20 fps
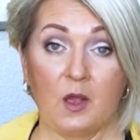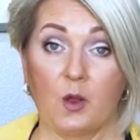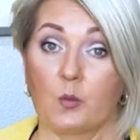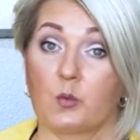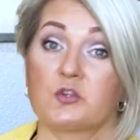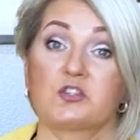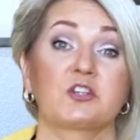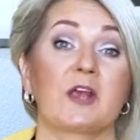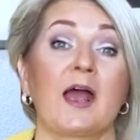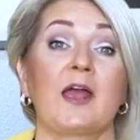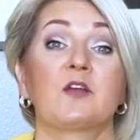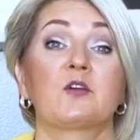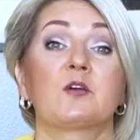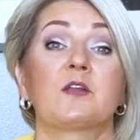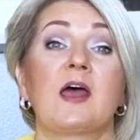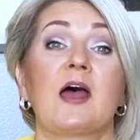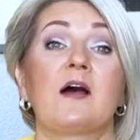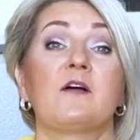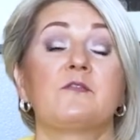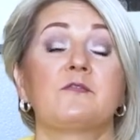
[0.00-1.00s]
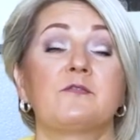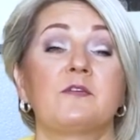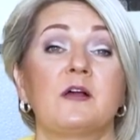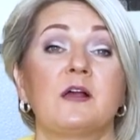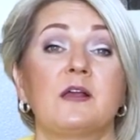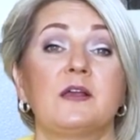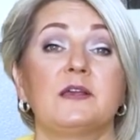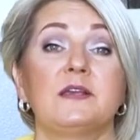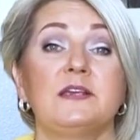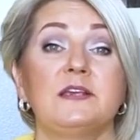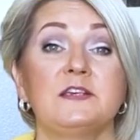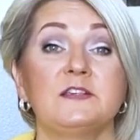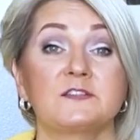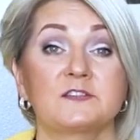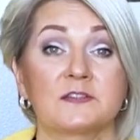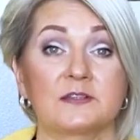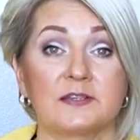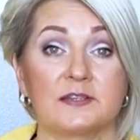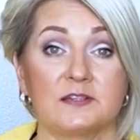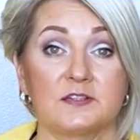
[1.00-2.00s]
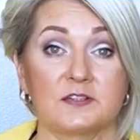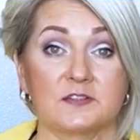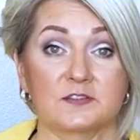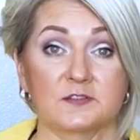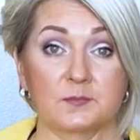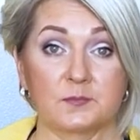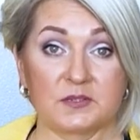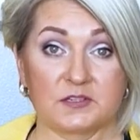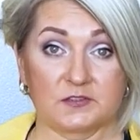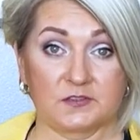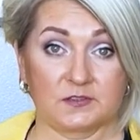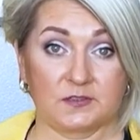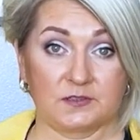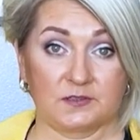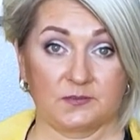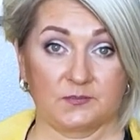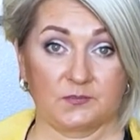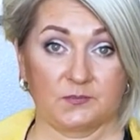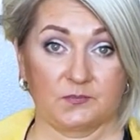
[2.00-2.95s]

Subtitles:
which I could have easily dismissed.